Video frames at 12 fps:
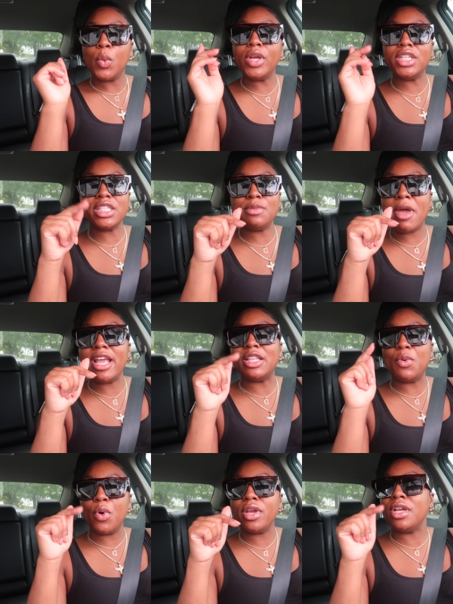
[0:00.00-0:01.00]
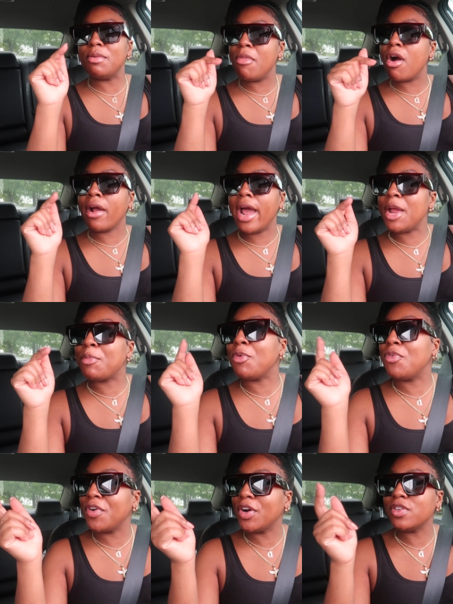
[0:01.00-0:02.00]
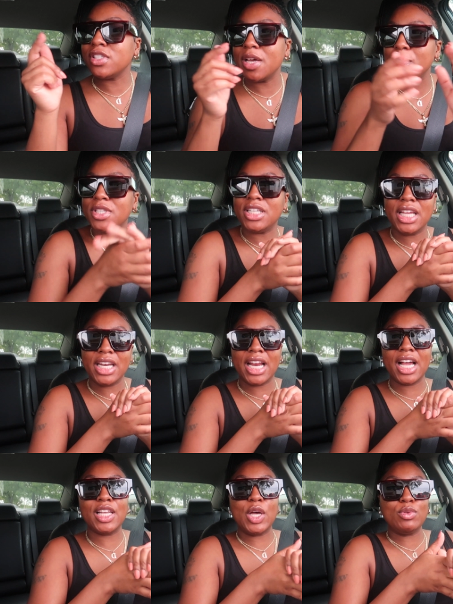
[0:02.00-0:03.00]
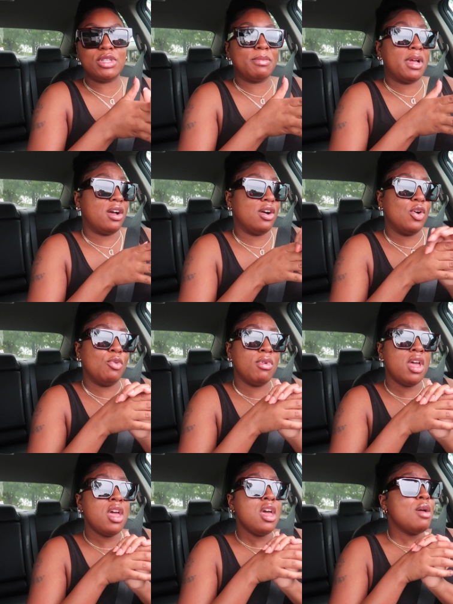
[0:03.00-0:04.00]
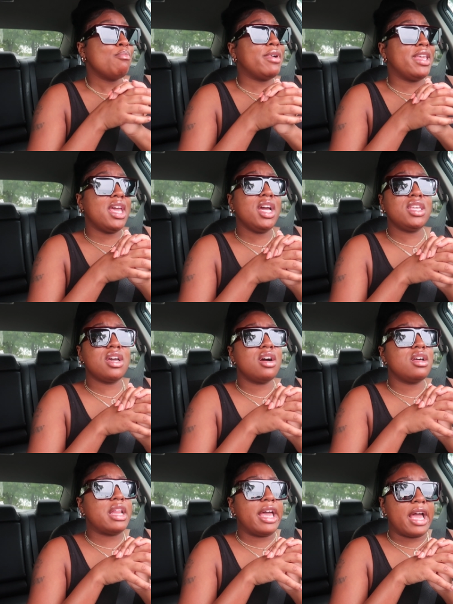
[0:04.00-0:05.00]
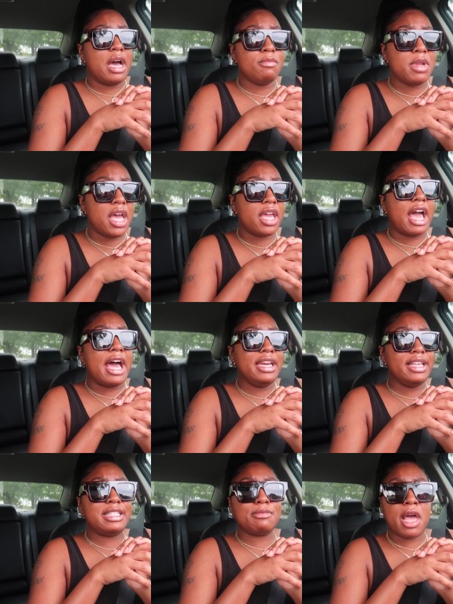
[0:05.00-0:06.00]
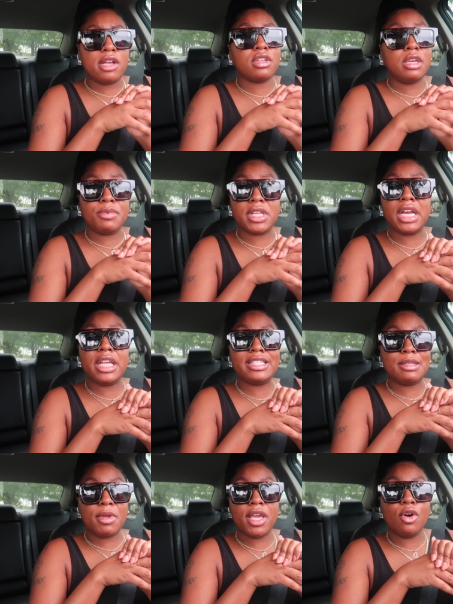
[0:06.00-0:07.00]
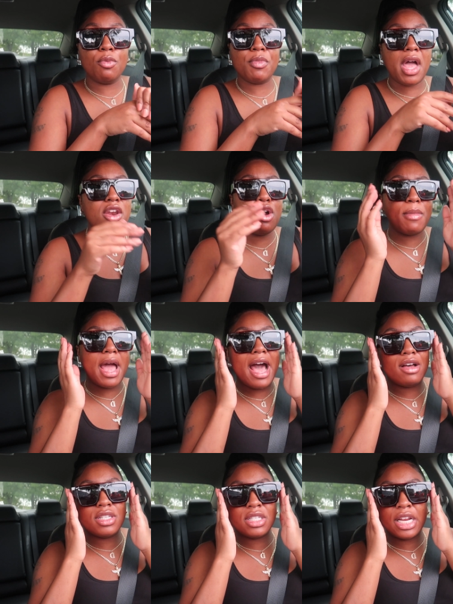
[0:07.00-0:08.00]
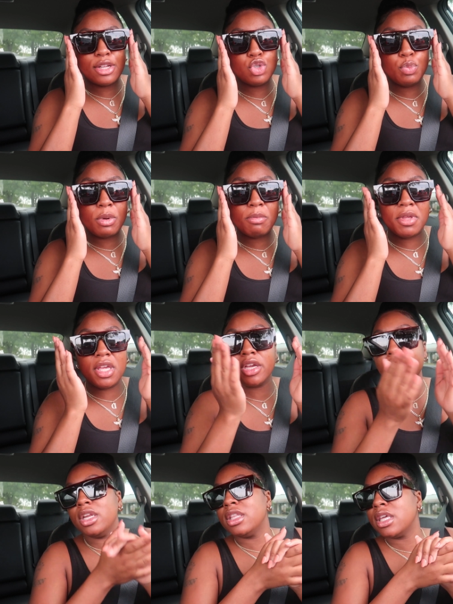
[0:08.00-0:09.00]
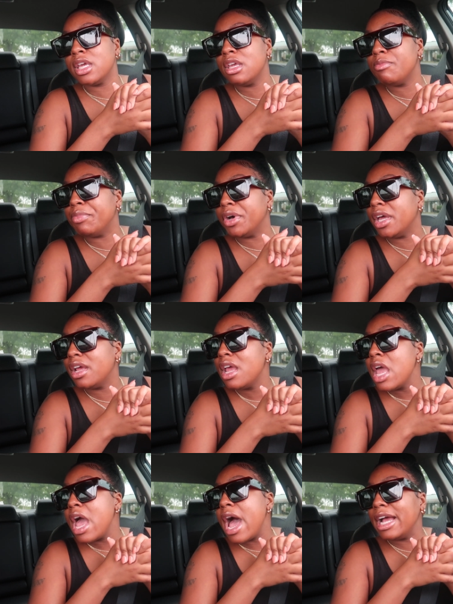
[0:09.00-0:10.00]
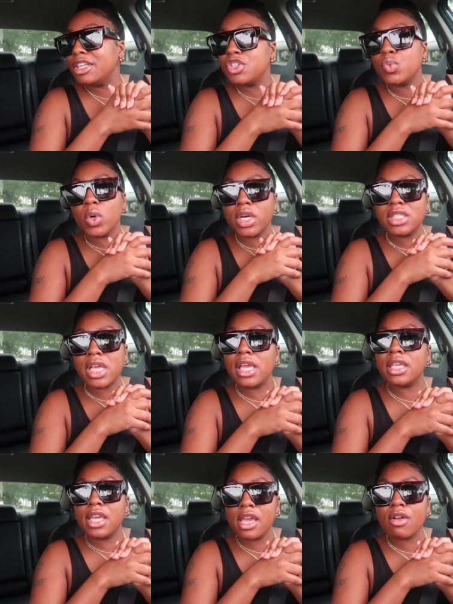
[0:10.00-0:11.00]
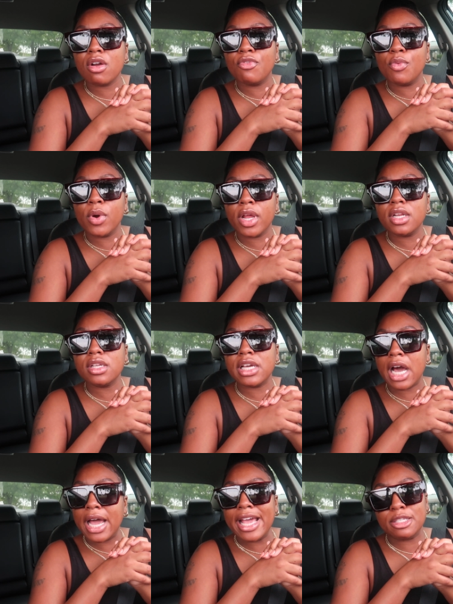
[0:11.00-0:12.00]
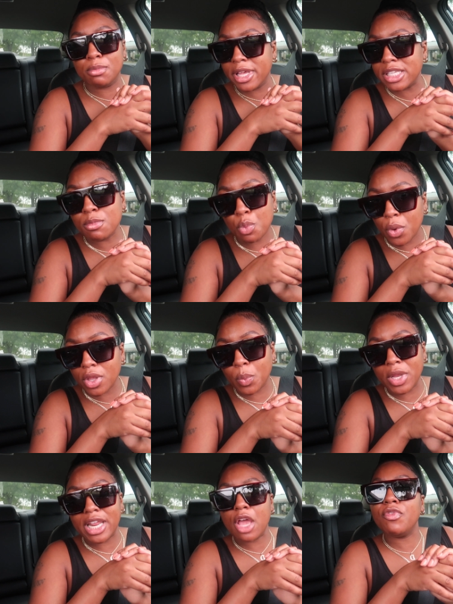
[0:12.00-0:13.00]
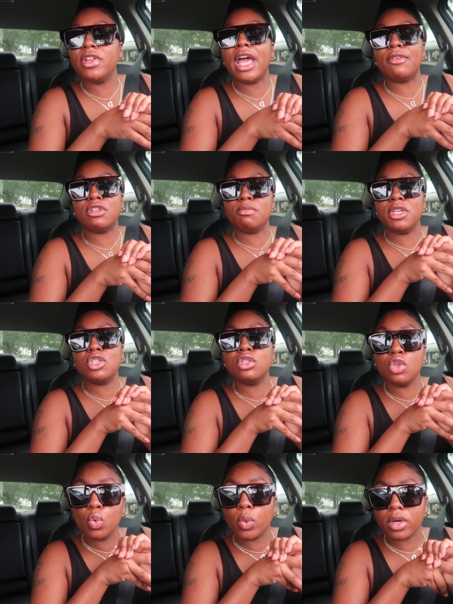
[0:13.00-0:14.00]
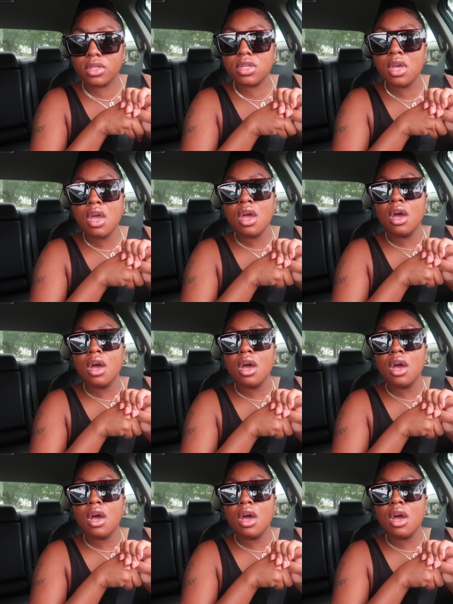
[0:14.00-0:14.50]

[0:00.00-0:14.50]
We just made the one year mark April 1st. That was the day that I closed on my home but yeah y'all like i'm like i need some housekeepers i need some help i know my house is not super big or anything but i just want to take care of what god has blessed me with we definitely have to be stewards